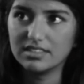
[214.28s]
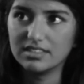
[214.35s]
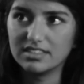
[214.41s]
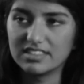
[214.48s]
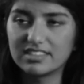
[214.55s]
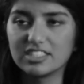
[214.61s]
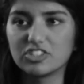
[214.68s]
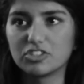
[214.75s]

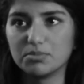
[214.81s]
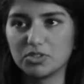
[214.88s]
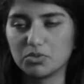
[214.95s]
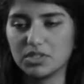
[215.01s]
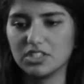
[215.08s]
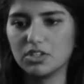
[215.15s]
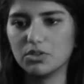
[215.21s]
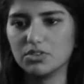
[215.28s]
distinction
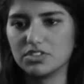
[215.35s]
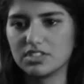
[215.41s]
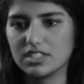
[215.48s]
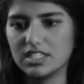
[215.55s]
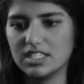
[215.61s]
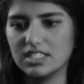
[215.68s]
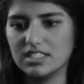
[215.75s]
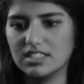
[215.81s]
between those
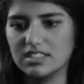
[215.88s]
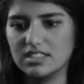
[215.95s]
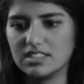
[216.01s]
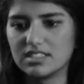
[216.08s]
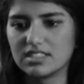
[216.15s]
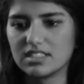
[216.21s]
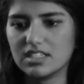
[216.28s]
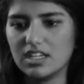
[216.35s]

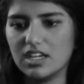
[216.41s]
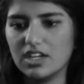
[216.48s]
is